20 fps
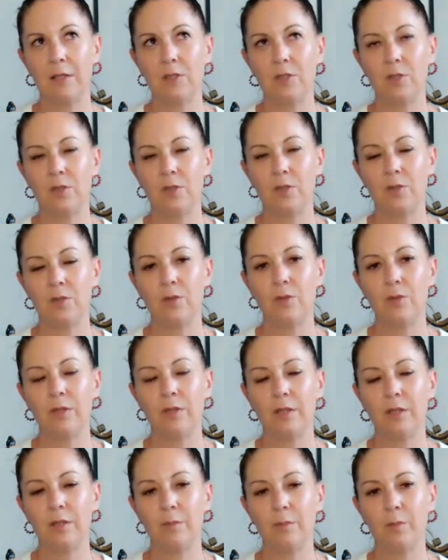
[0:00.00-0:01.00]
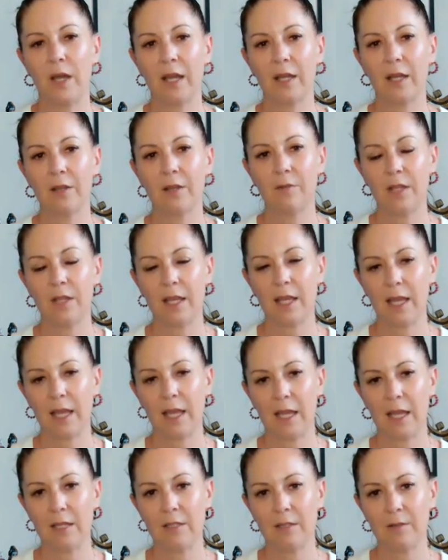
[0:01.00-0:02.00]
into the back of the
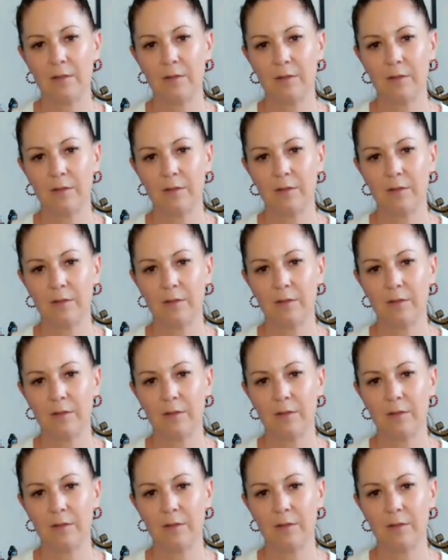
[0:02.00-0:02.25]
head